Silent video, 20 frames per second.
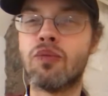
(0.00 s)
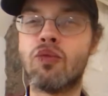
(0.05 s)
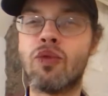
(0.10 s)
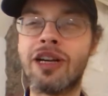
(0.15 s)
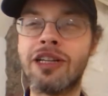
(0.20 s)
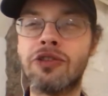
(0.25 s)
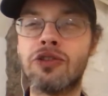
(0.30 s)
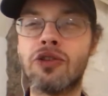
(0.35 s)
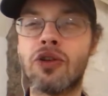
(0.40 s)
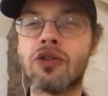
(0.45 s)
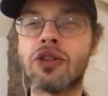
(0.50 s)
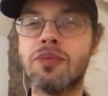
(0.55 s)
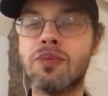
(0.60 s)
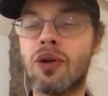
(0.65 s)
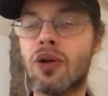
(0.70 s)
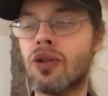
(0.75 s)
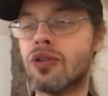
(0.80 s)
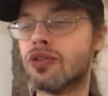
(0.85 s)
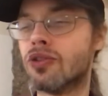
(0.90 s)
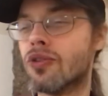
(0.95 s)
white chocolate
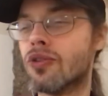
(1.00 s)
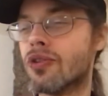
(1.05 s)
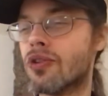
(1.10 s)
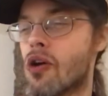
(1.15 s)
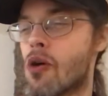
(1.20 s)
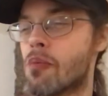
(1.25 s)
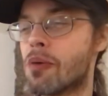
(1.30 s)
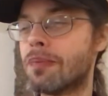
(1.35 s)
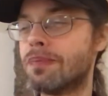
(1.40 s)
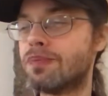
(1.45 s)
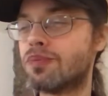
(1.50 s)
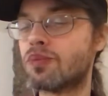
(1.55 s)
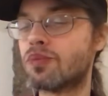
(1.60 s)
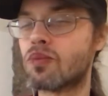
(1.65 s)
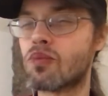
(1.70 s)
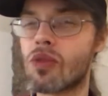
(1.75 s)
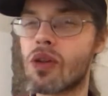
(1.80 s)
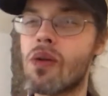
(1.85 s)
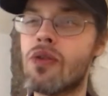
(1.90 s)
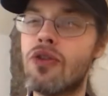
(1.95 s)
balls on top.
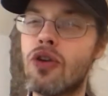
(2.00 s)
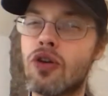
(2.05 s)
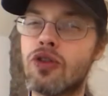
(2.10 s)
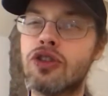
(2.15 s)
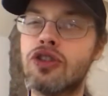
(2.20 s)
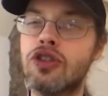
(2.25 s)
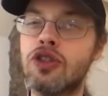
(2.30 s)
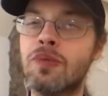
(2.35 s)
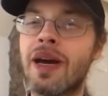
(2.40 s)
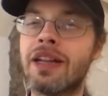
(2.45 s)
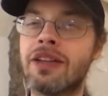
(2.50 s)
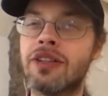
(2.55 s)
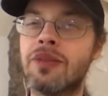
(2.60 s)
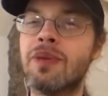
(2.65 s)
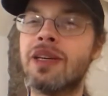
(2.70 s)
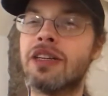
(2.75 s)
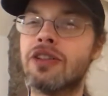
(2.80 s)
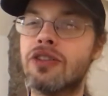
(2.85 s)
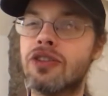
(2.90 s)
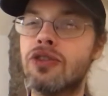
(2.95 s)
Not too many to
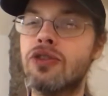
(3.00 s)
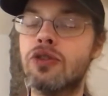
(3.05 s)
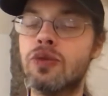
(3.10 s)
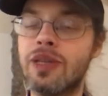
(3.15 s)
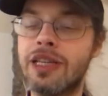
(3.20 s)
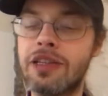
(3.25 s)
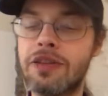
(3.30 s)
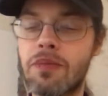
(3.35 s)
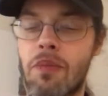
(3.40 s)
make it too sweet.